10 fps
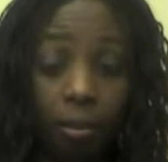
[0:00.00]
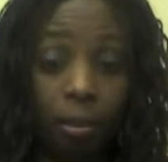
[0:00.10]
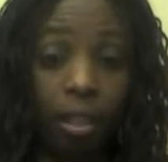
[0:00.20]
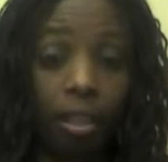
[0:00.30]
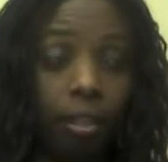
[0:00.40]

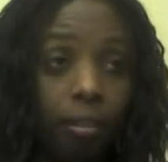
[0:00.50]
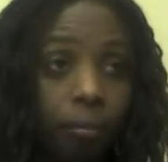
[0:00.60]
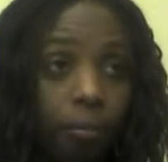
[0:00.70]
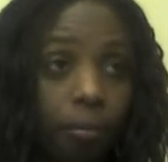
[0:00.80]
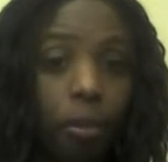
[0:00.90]
Okay?
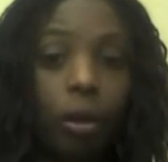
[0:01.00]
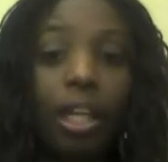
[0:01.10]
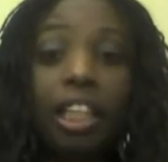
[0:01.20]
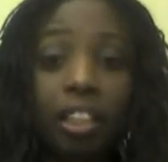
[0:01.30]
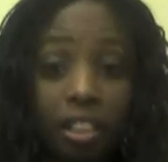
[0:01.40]

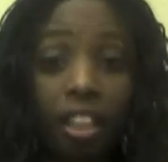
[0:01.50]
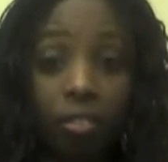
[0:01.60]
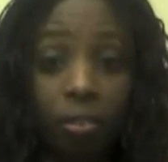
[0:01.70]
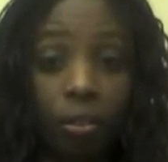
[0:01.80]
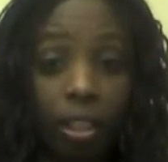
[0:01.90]
No, he's a
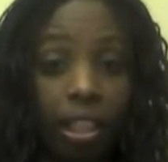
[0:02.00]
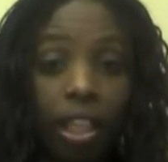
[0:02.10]
tough cookie.